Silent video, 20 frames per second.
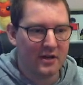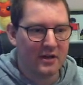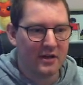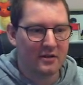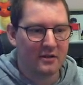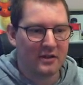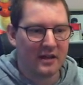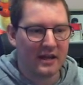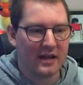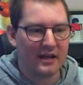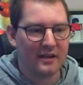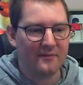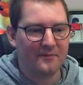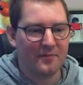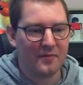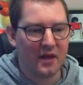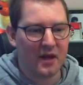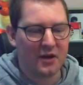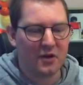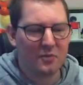Like,
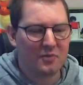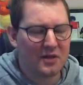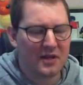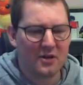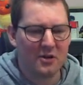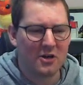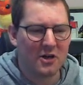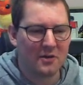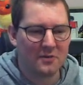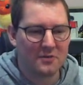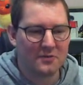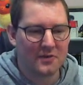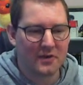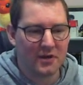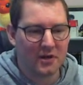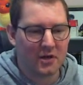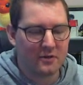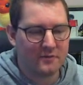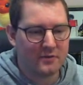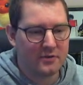I don't play on commons
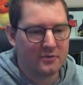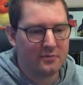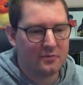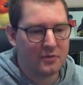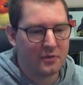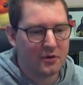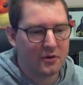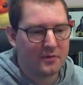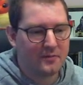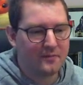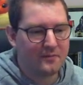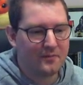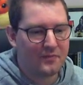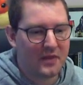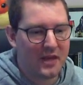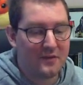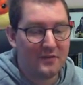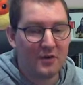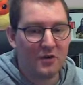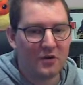very often, but
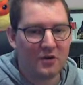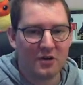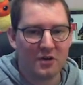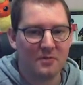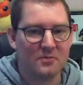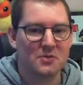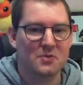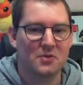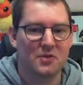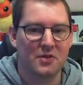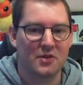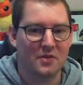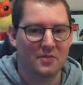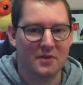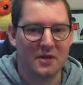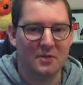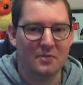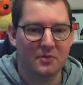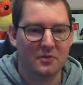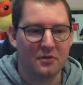if you're on comms with other
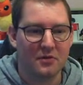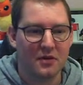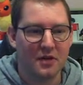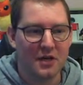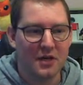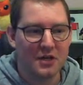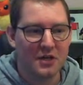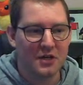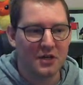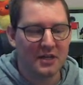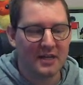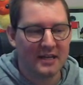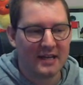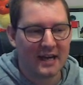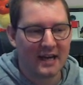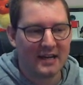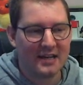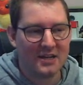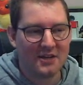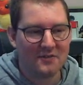people, you can
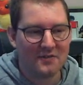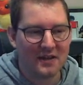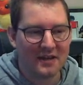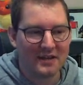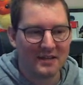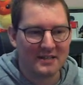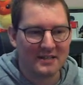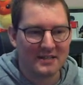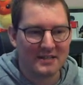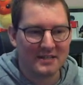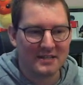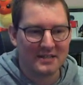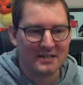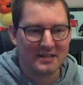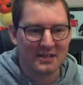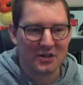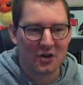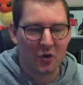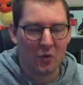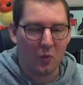kind of like
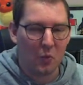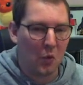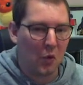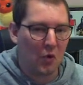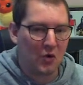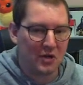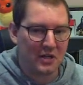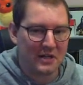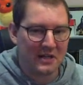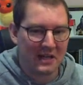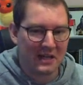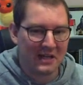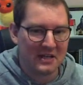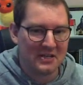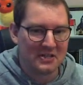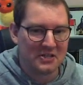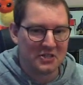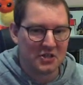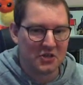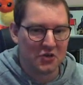
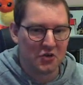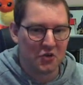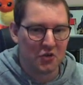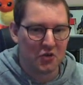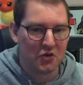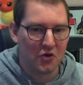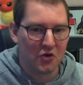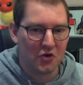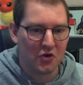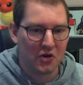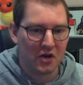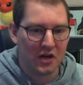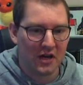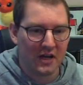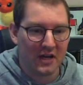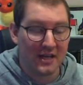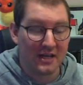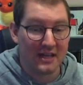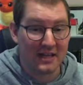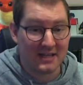coordinate your
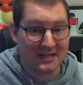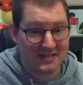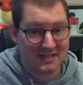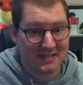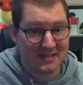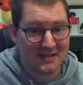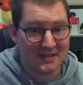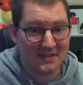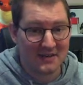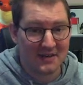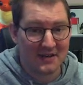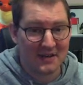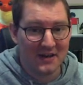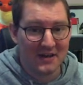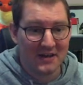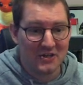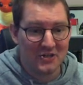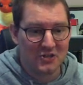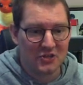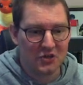cleansing
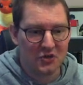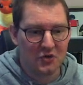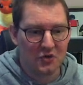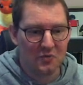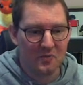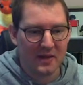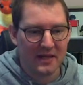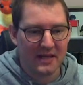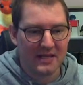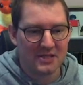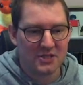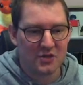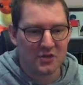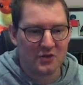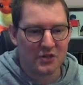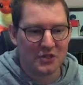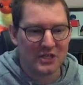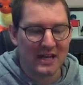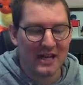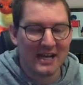to make it so
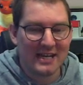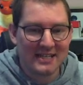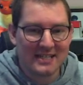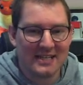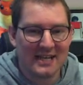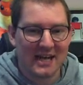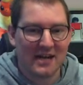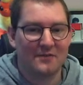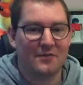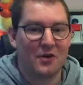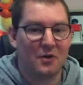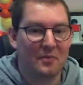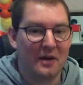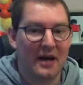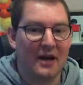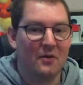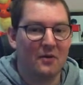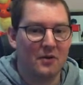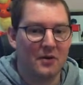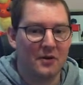that she has to have her
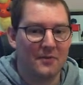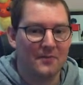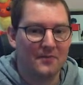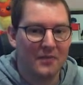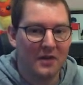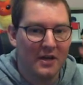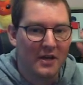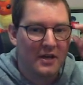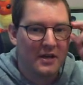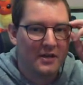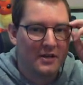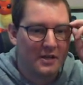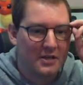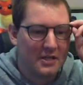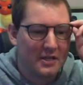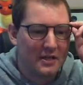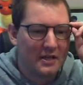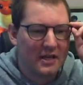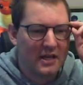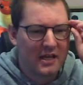power.
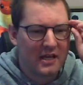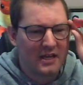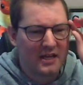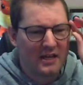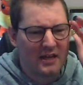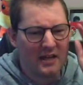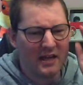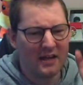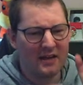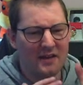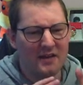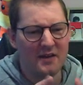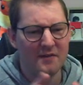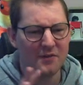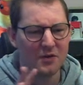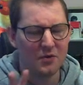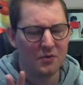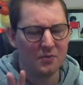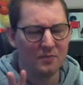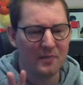Because
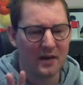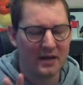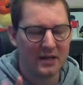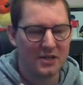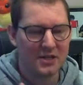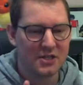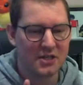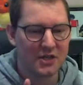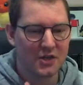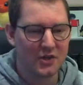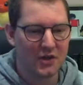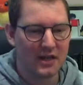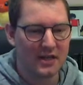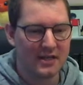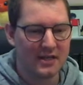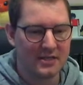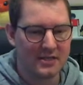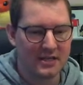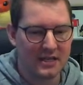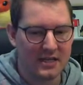if you manage to
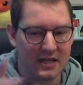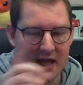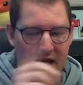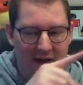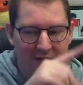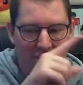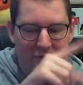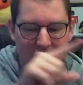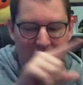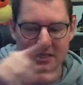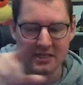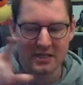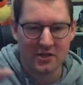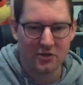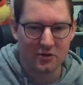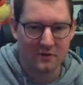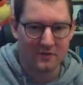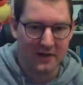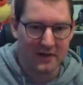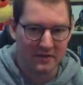cleanse in every
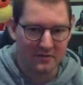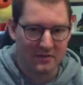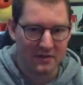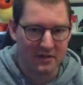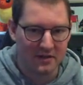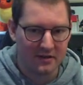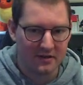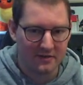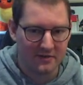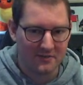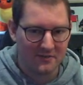single fountain,